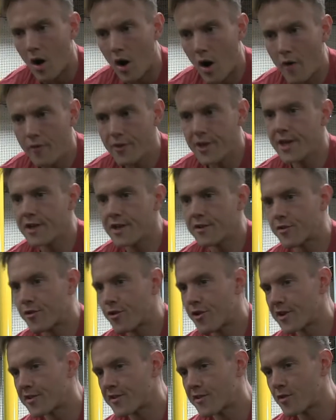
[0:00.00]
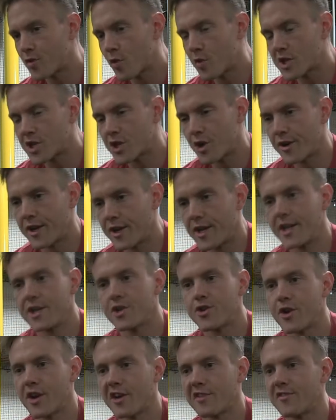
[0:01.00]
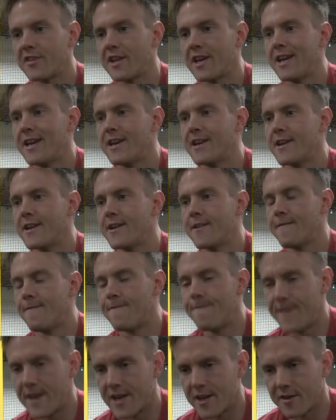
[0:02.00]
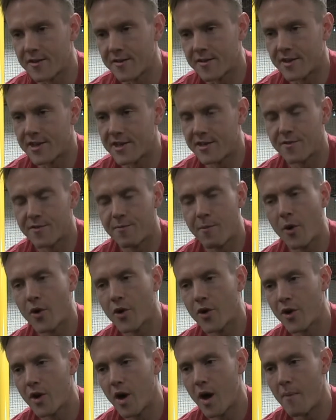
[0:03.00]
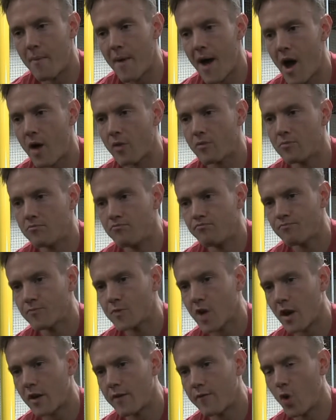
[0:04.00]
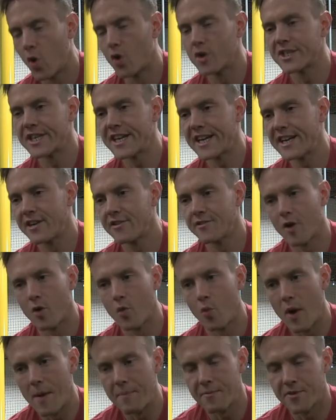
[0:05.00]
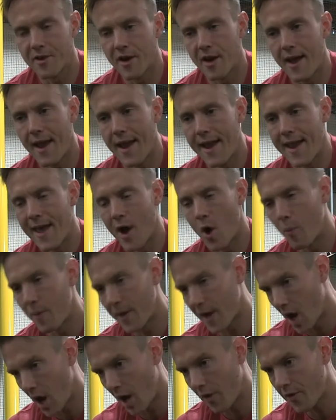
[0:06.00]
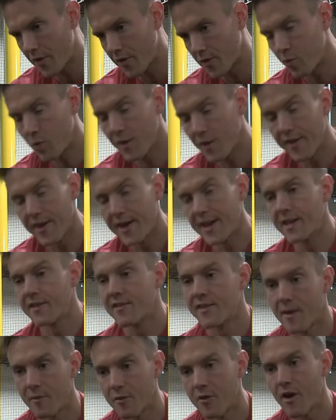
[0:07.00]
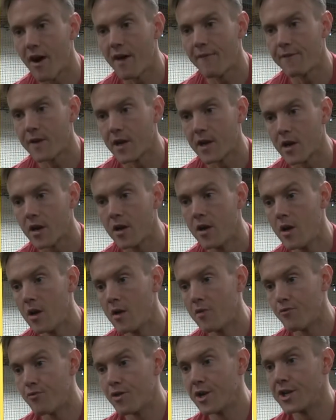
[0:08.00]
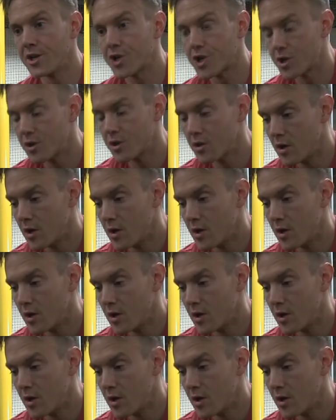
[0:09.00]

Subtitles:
Over the years, Chris has always shown an interest in fitness, and he's spoken about kind of launching his own website and helping others within his demographic reach